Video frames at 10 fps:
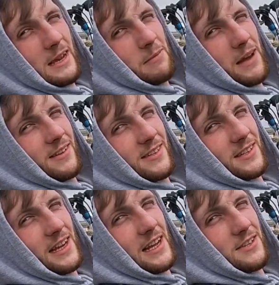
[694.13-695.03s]
Ten pounds
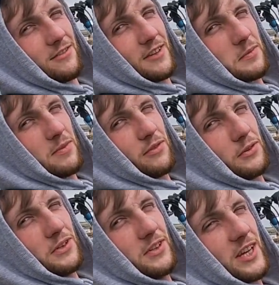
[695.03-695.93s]
as a catch of fish
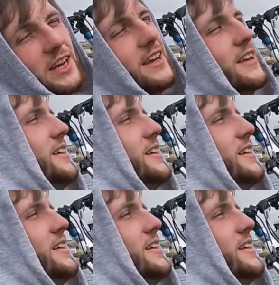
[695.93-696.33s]
before you, Jay.